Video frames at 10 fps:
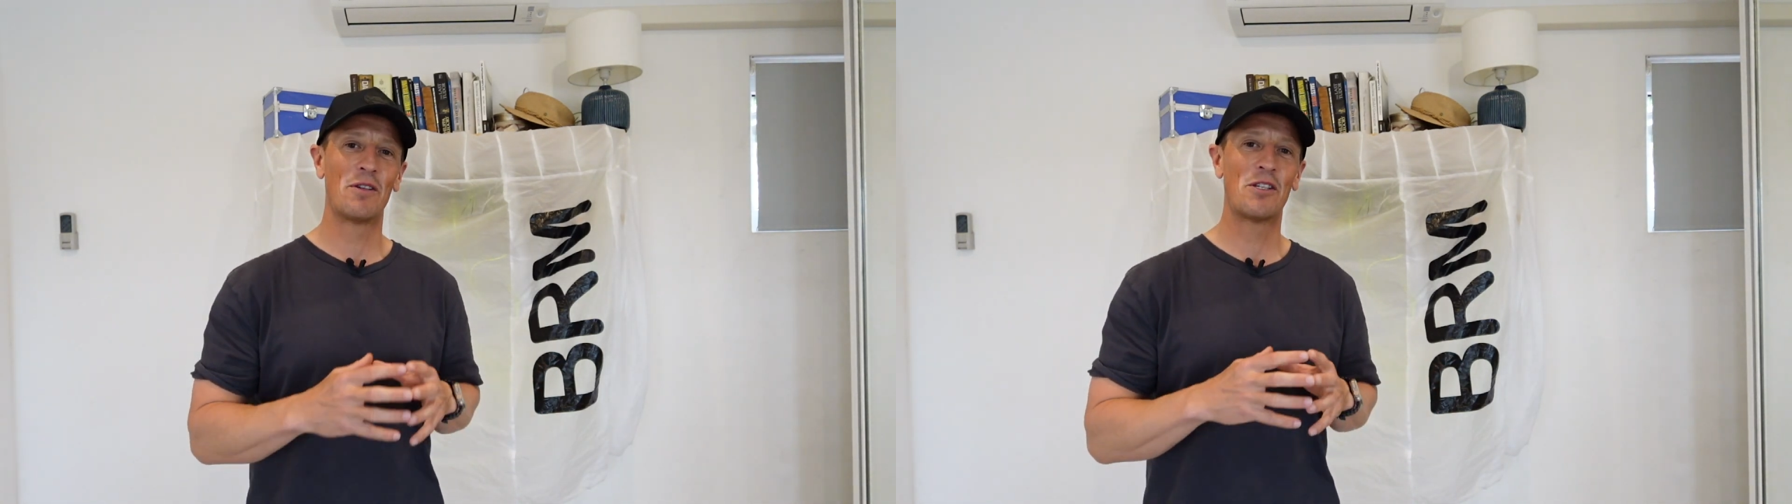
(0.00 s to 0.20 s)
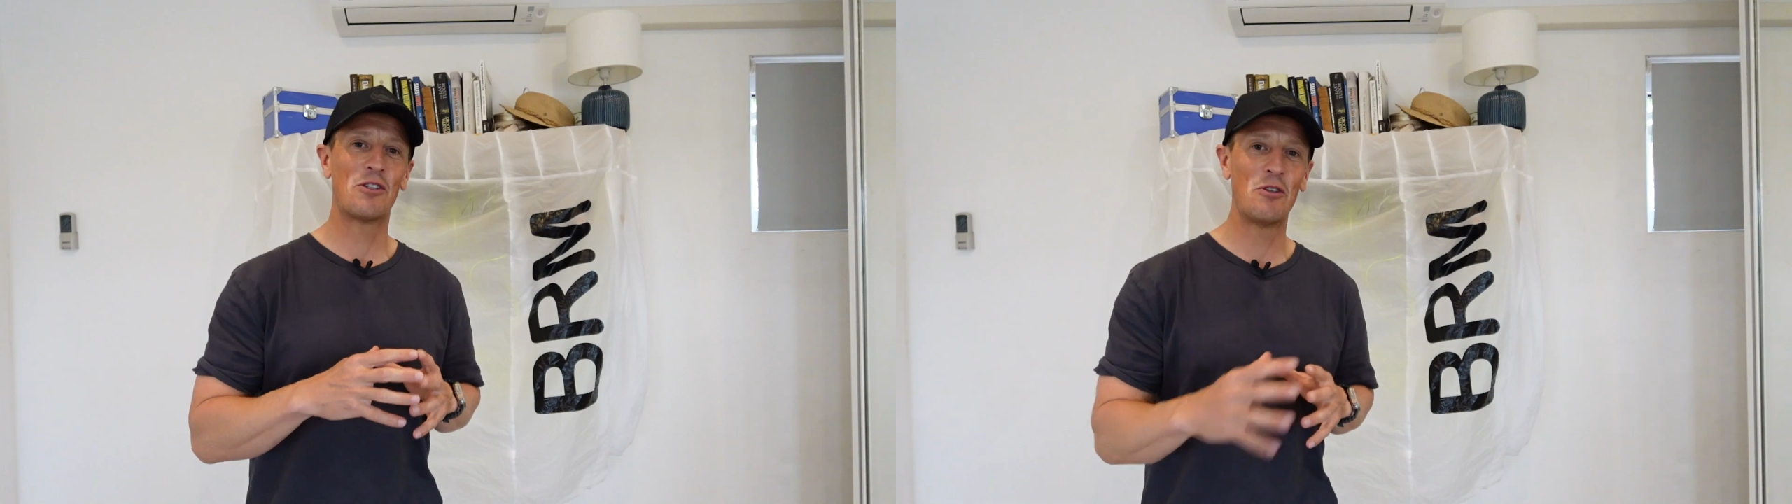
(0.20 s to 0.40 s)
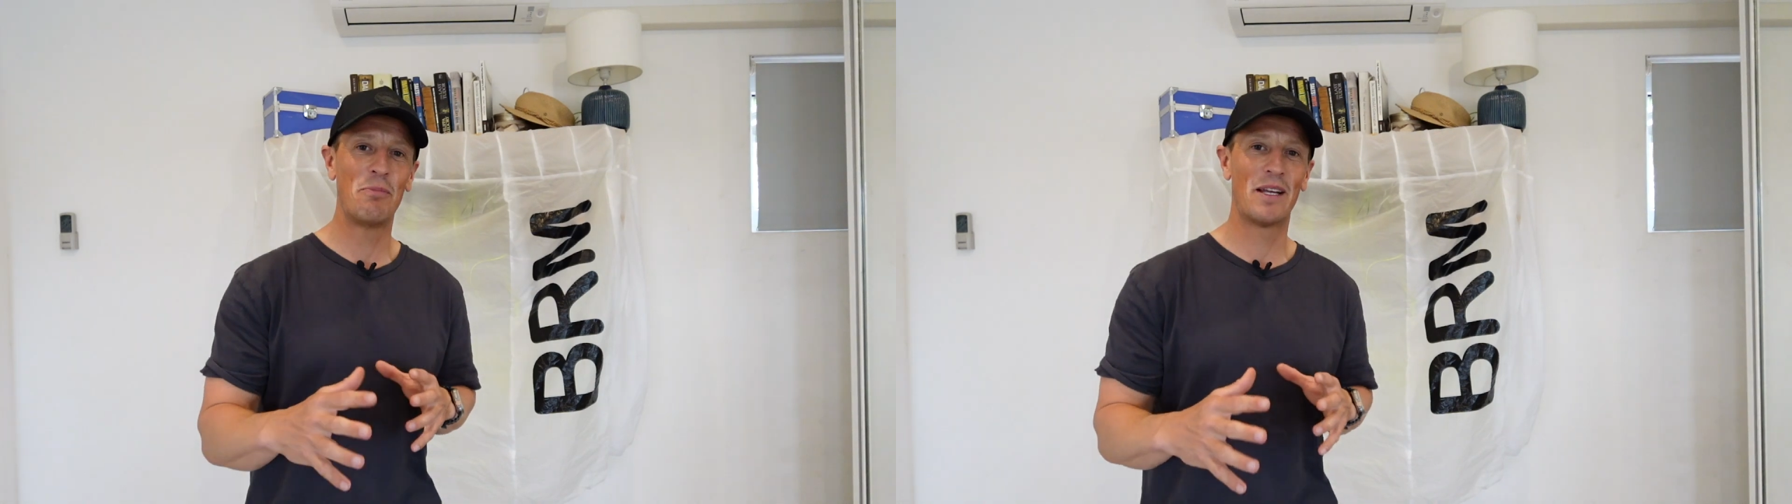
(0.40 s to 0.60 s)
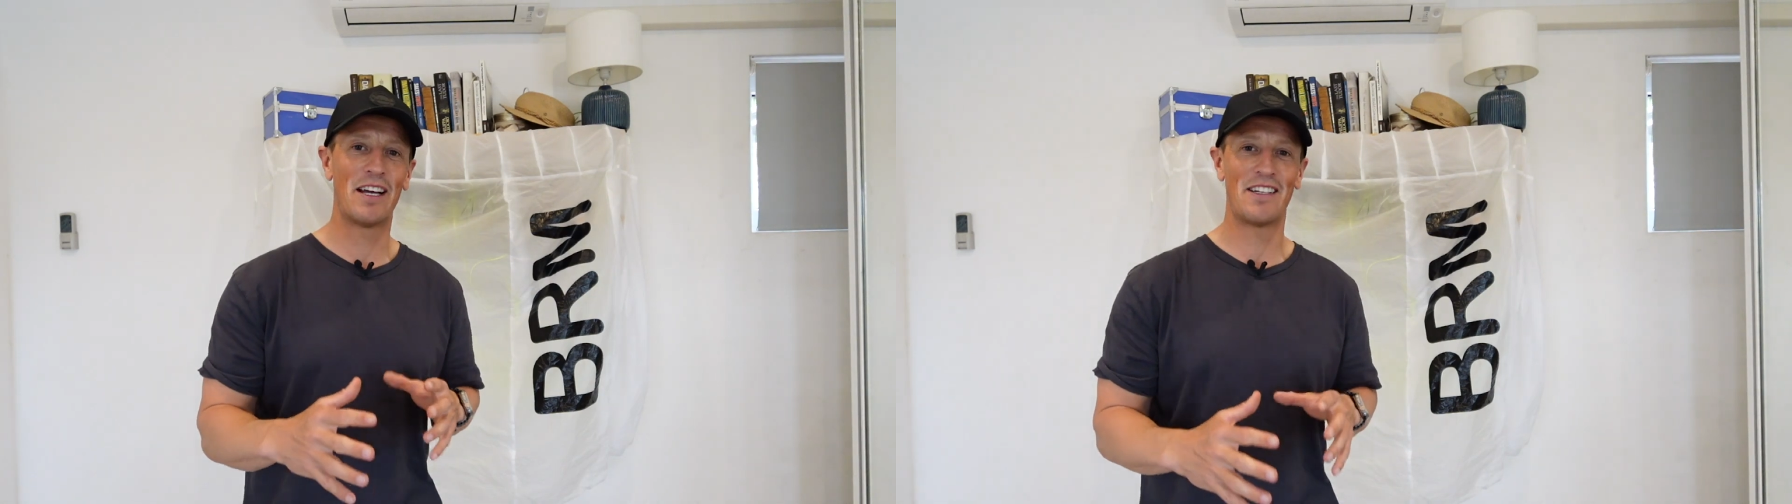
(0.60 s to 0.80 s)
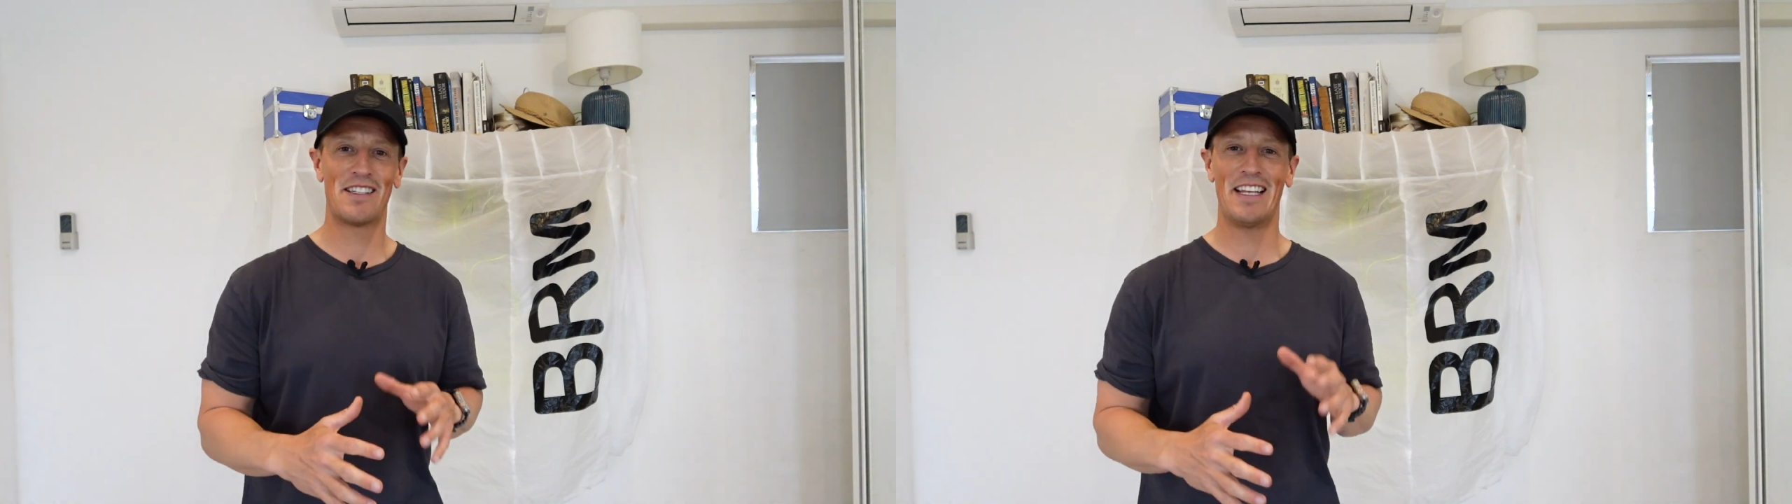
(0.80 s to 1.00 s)
super
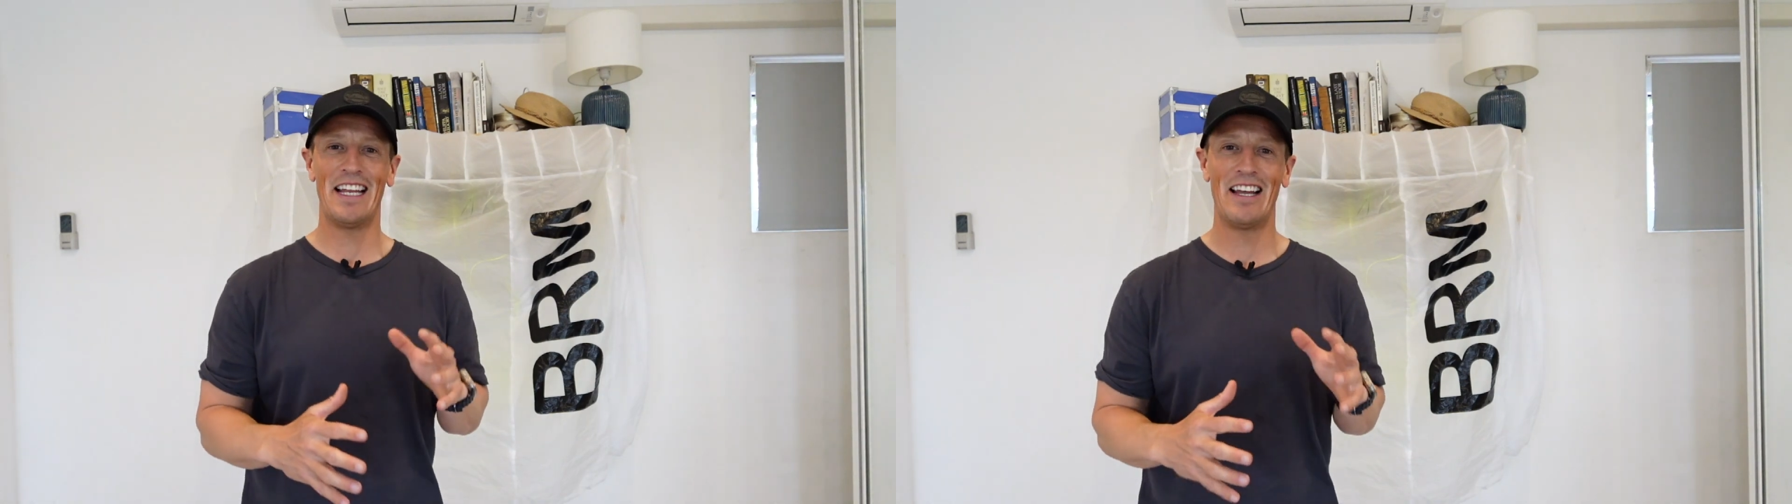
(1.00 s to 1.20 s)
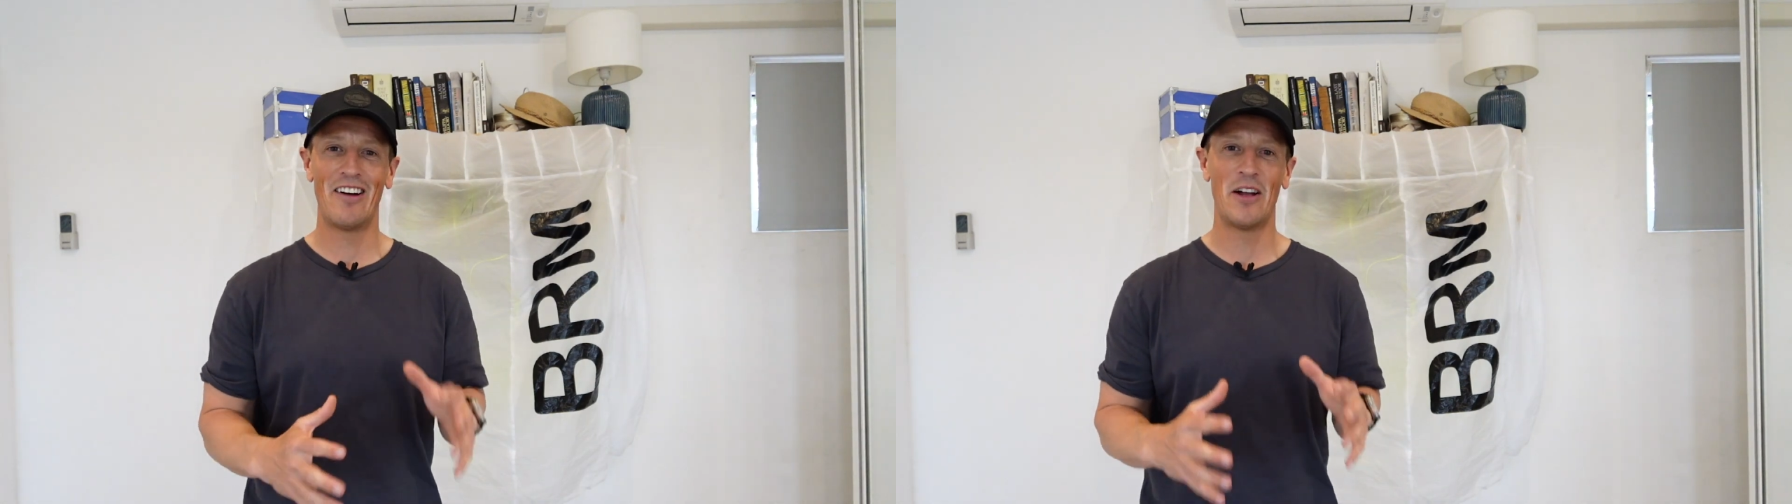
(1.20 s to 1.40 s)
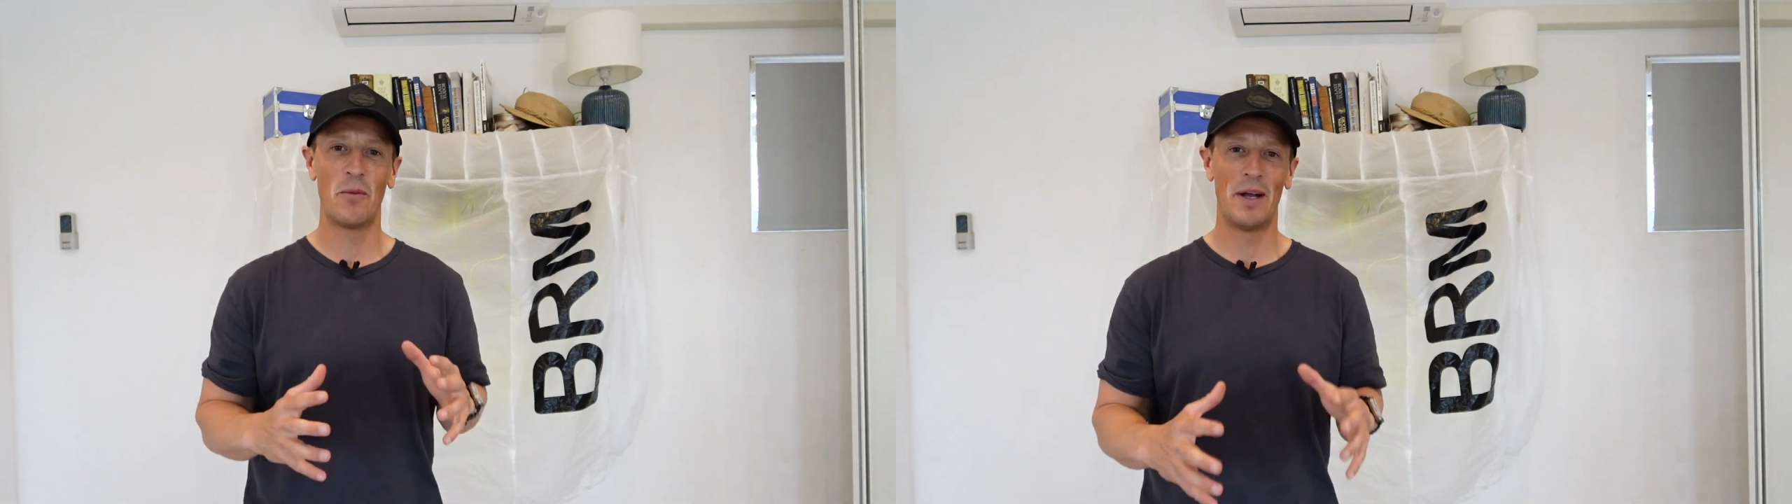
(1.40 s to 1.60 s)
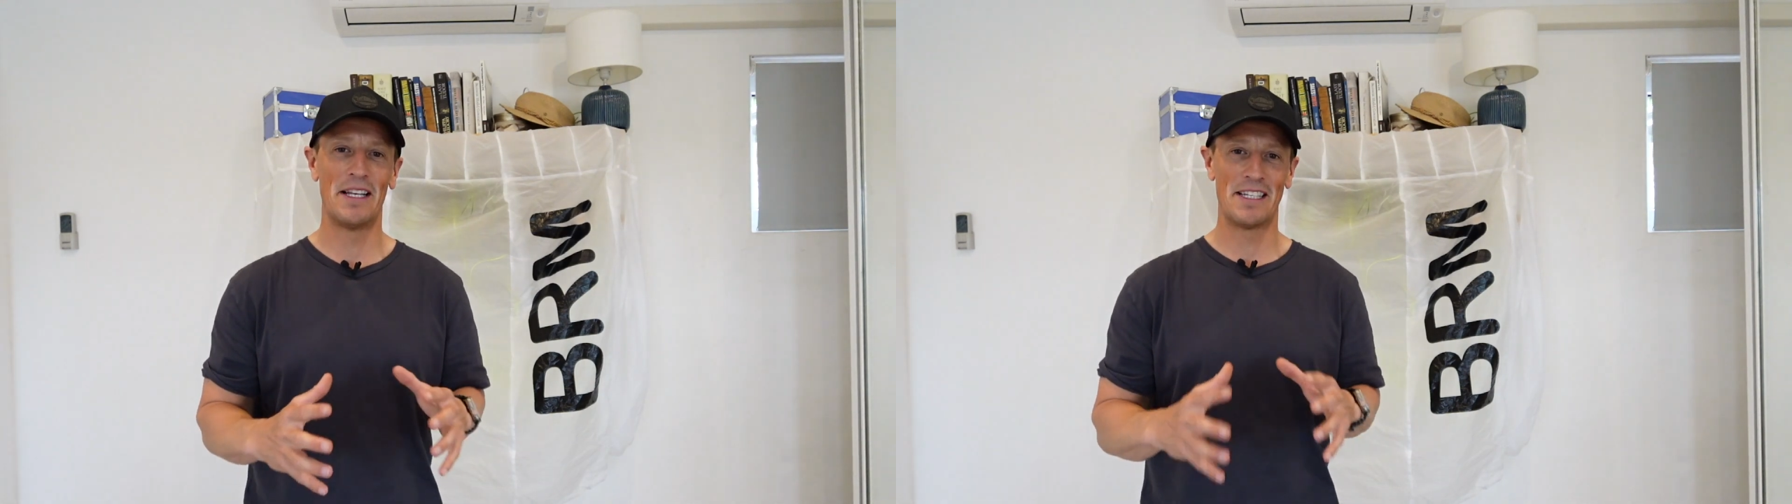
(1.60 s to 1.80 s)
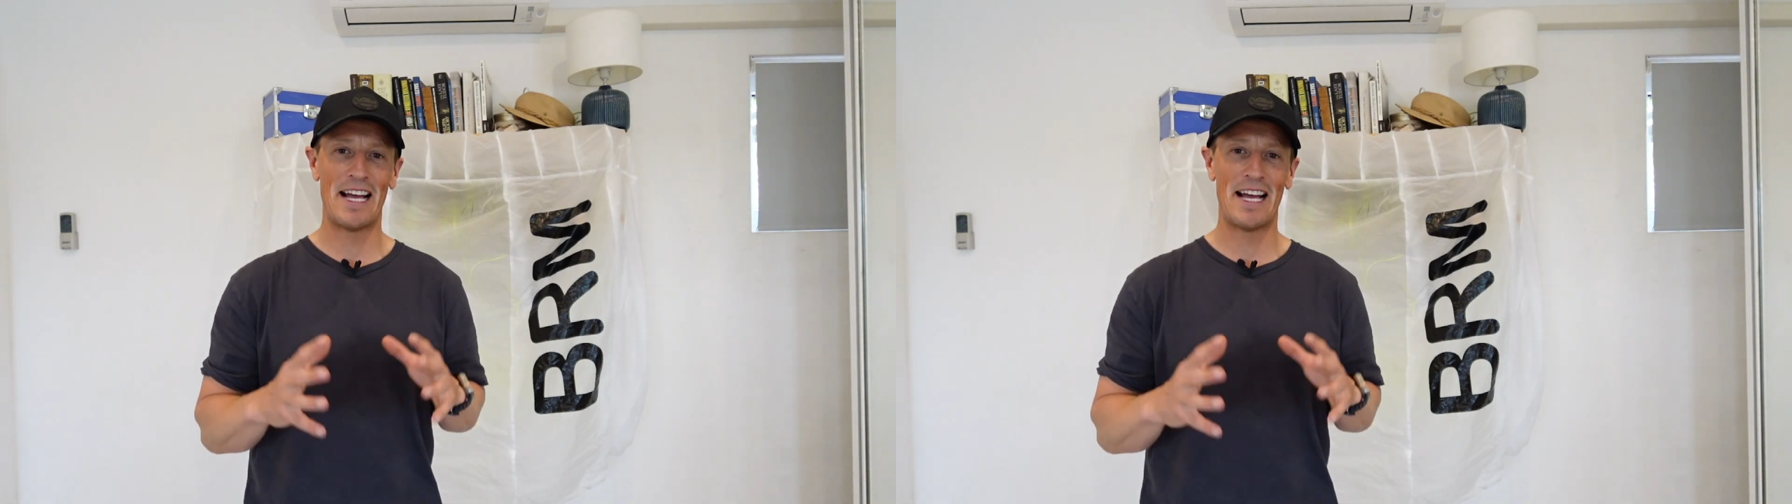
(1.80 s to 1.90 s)
gusty light winds,